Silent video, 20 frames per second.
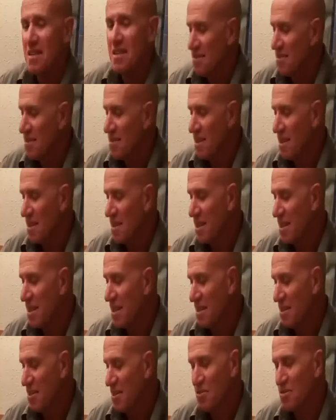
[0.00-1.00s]
Uh, I,
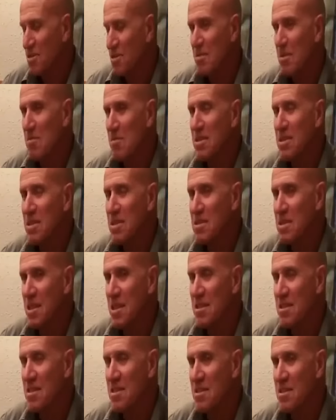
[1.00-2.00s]
I, always remember
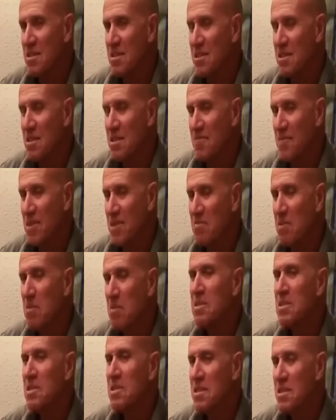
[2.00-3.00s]
this. I, uh, the, the,
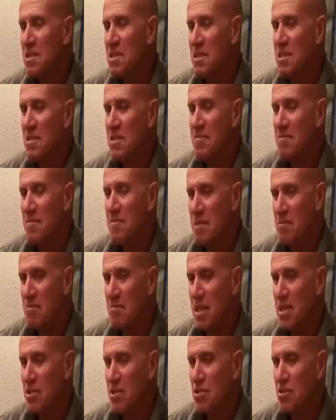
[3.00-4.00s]
BBC did a,
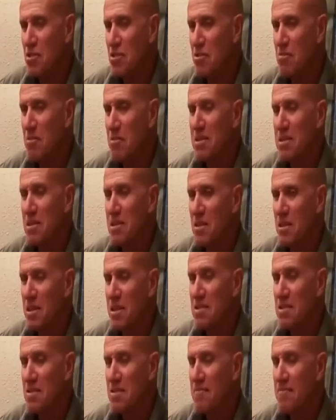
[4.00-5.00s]
a, major documentary
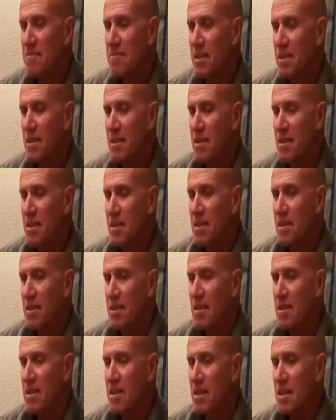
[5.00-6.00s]
on it,
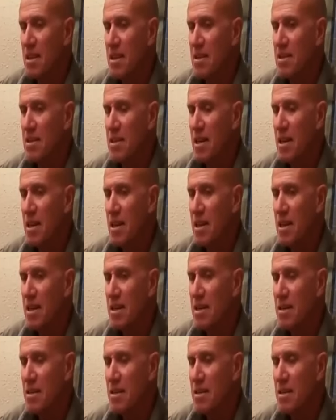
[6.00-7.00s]
and
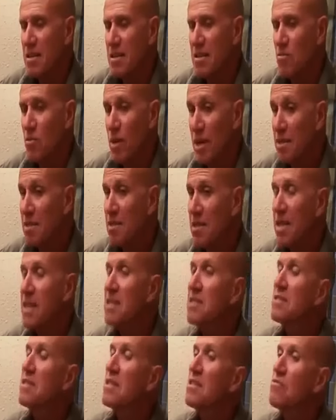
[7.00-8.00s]
I went the
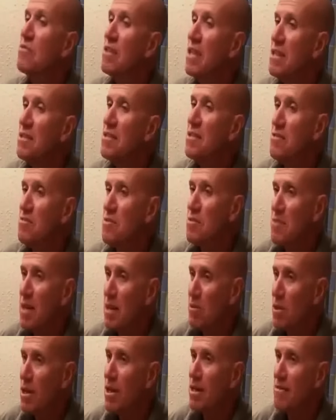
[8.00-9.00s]
next day to London with
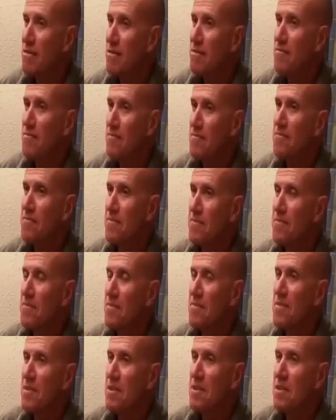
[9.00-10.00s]
my wife,
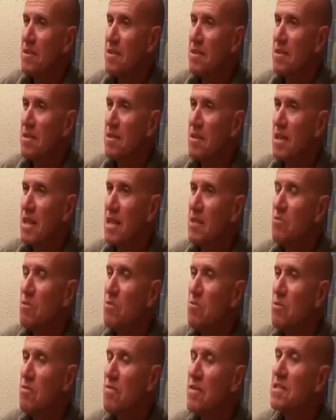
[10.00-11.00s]

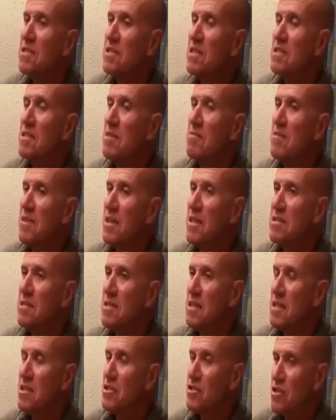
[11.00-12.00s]
and we were visiting some
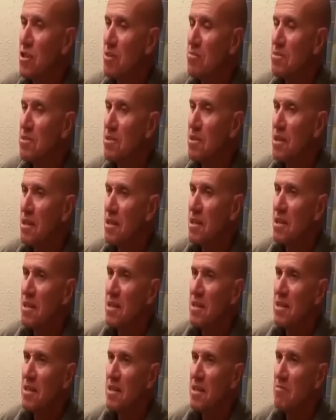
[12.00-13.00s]
friends, and I stopped
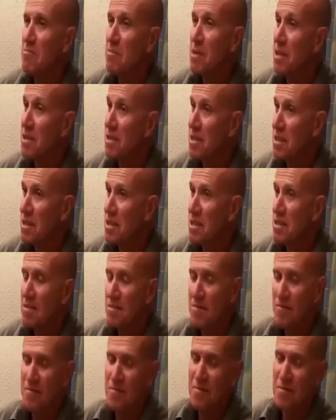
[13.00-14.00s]
in
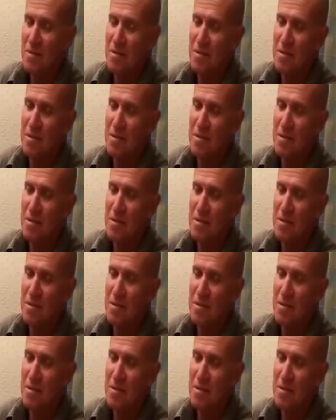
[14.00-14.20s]
Piccadilly